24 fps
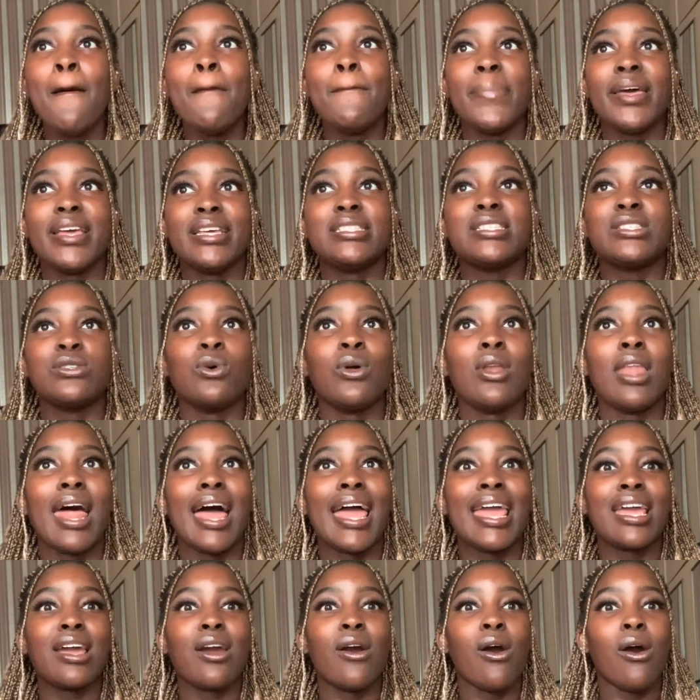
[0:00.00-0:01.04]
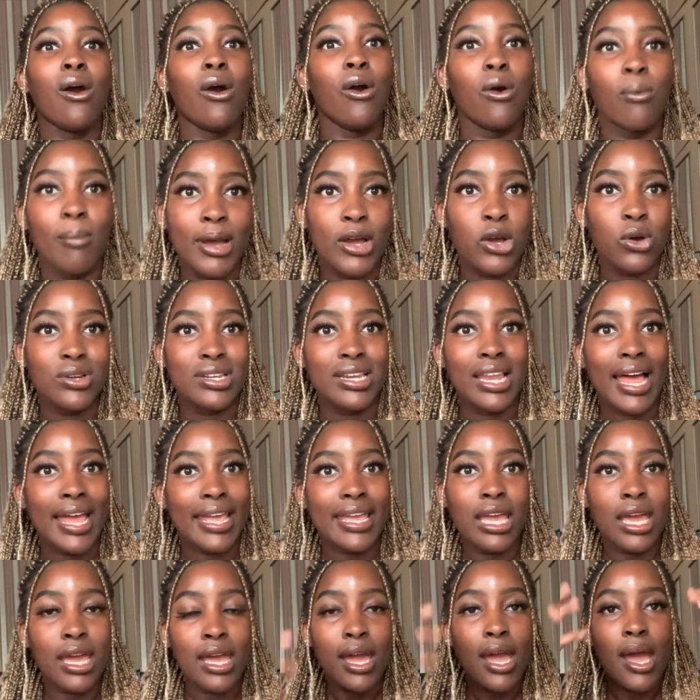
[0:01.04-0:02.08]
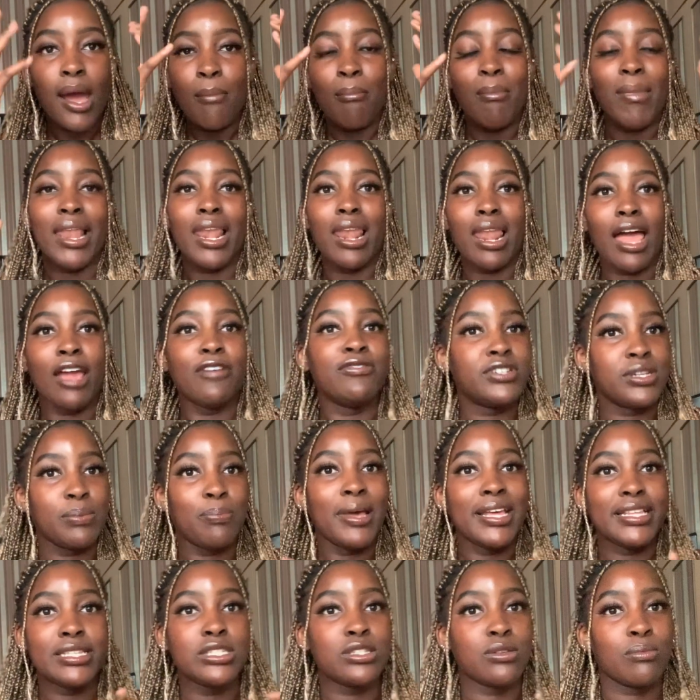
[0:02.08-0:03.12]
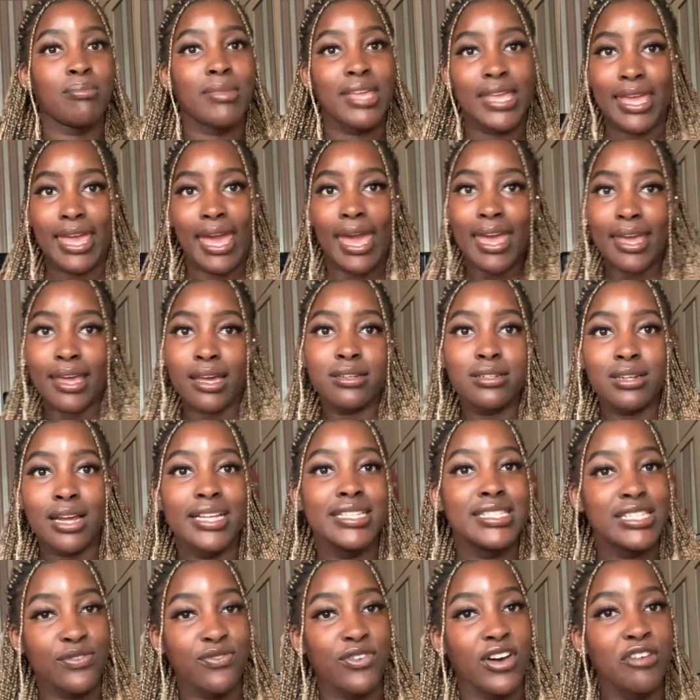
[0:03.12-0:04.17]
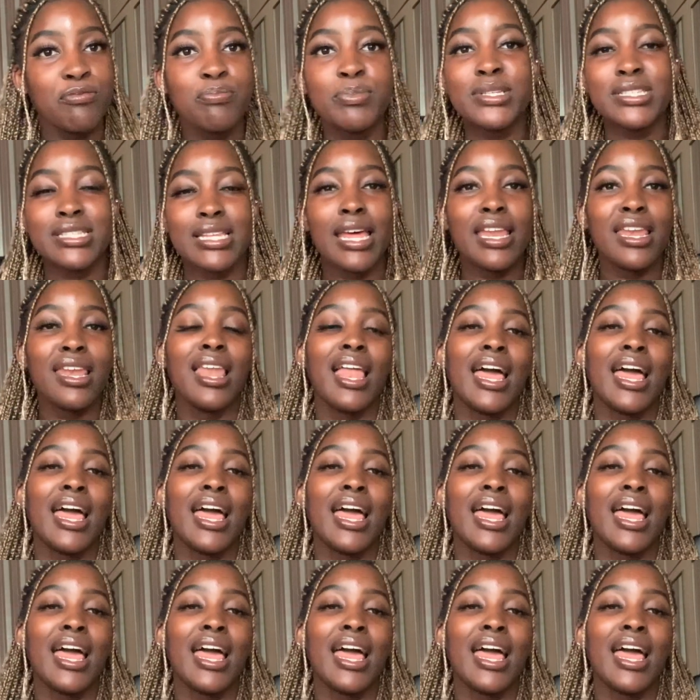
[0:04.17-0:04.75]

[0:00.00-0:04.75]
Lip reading: but it's not like, oh my god, like, my life depends on me getting 95%.